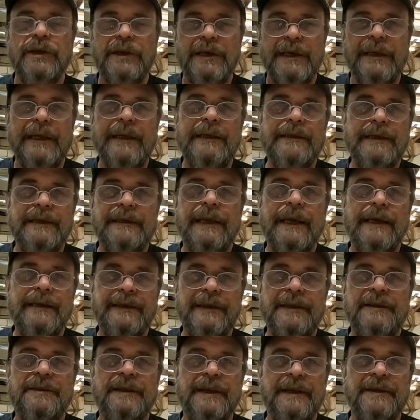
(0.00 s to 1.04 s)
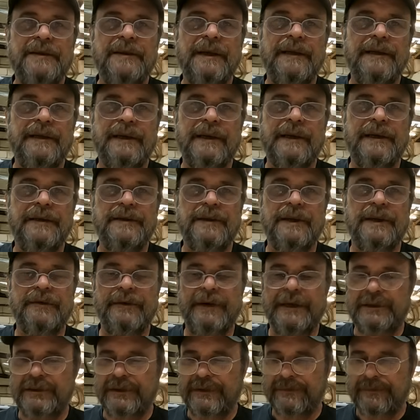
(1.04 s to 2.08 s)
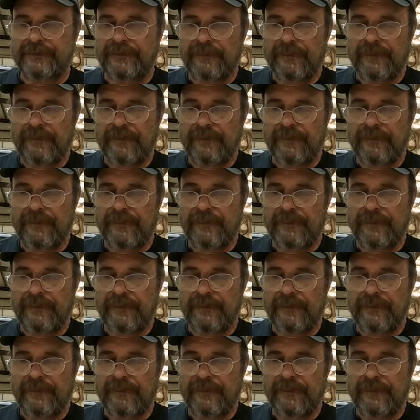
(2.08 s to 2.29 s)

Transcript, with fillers: you need to take these things into consideration.